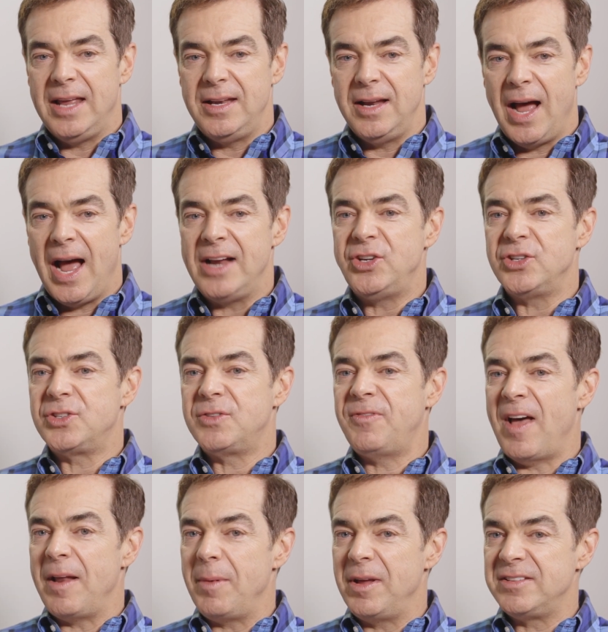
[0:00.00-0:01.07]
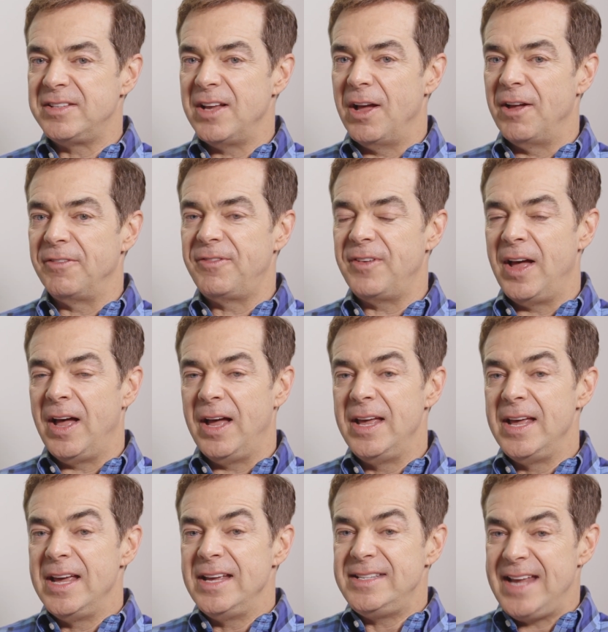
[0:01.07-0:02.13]
And I just found myself
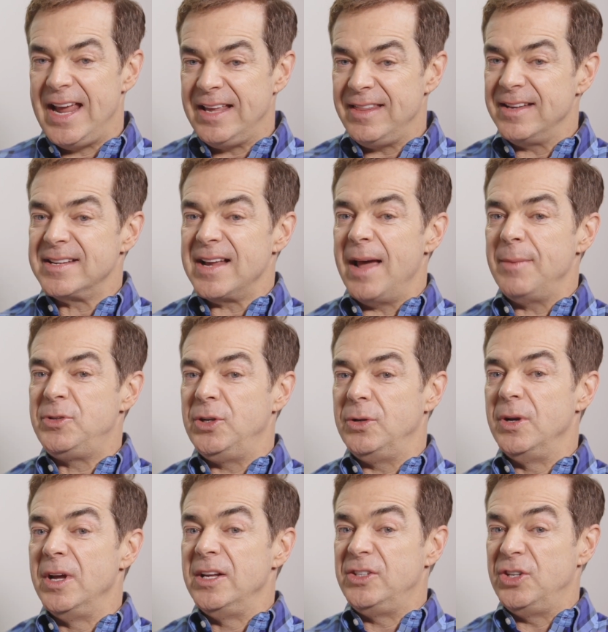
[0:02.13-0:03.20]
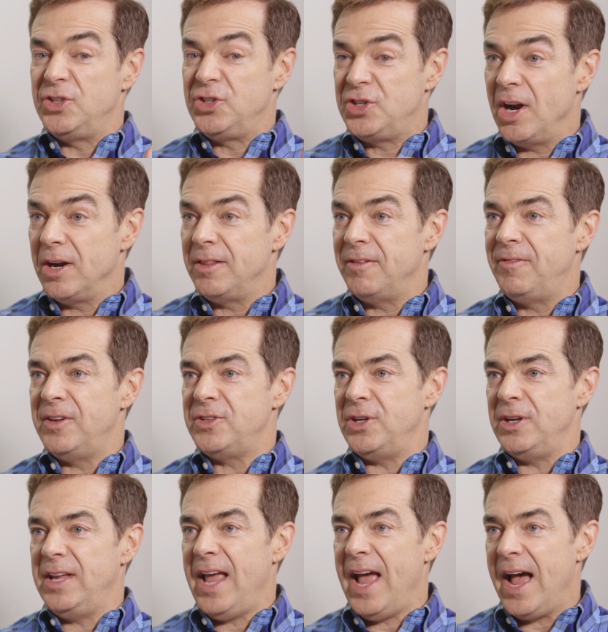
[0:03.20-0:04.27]
taking the time to share the
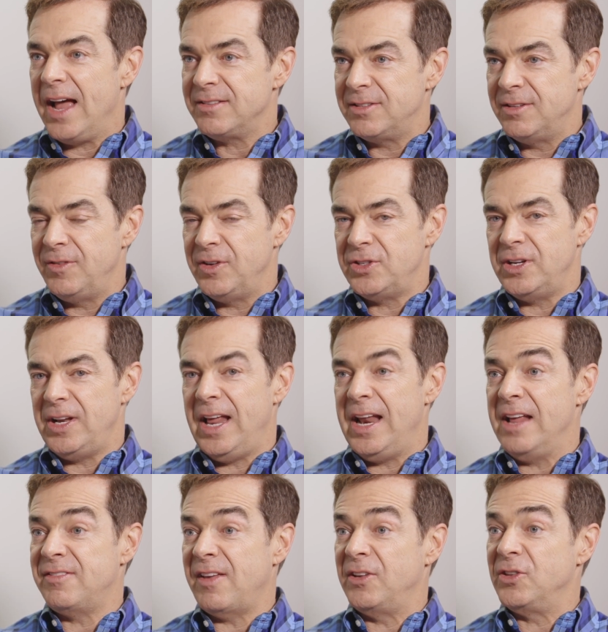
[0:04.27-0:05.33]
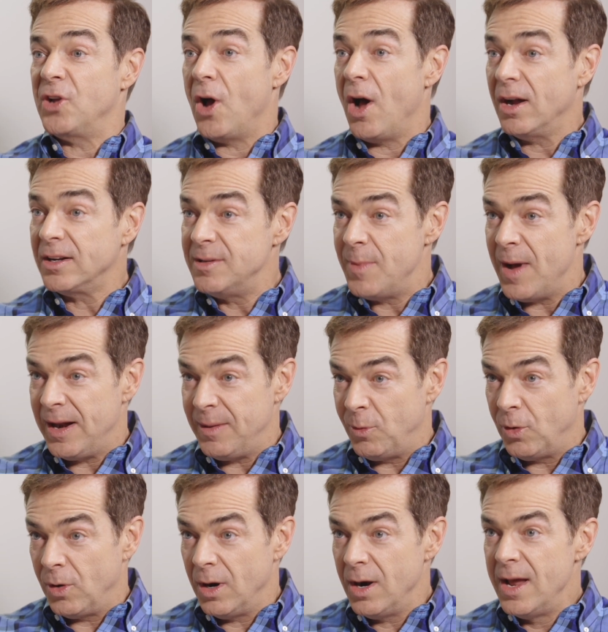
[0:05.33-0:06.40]
vision, cast the vision. And as I talked about
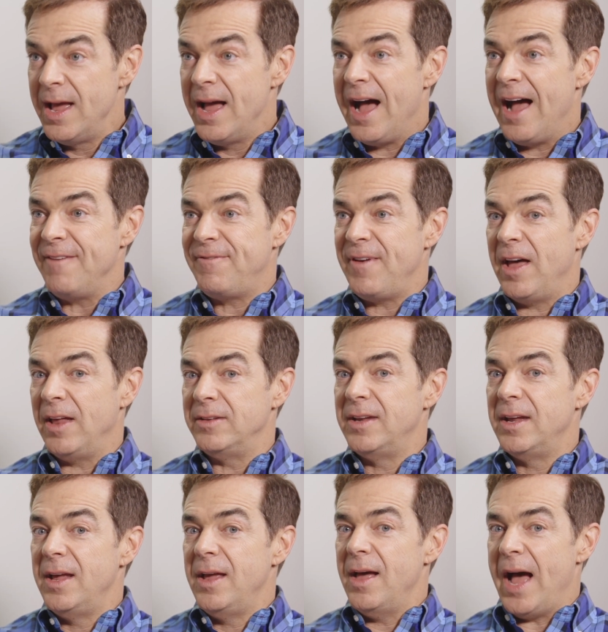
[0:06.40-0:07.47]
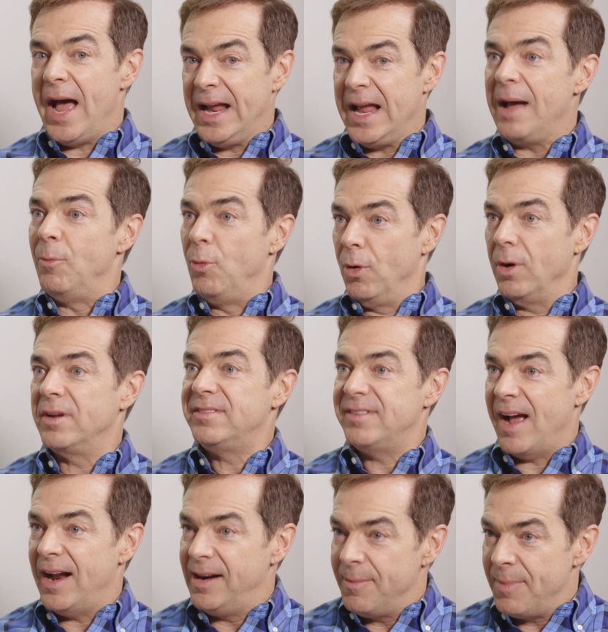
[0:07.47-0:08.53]
it more, I found I got more
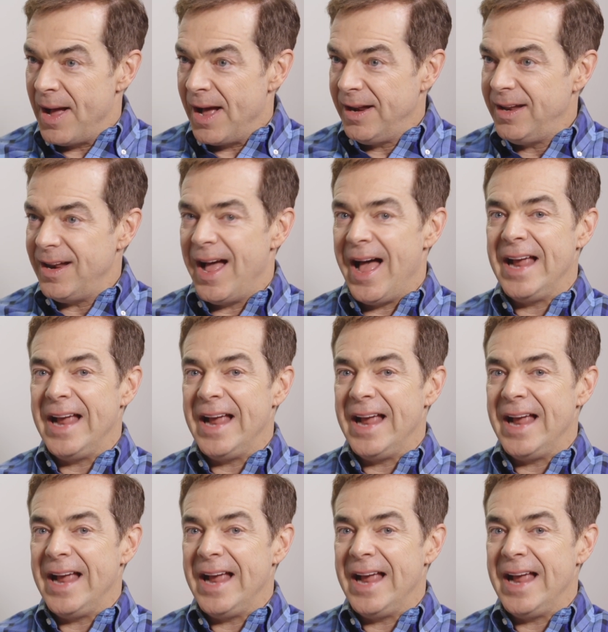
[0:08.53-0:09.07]
excited about it.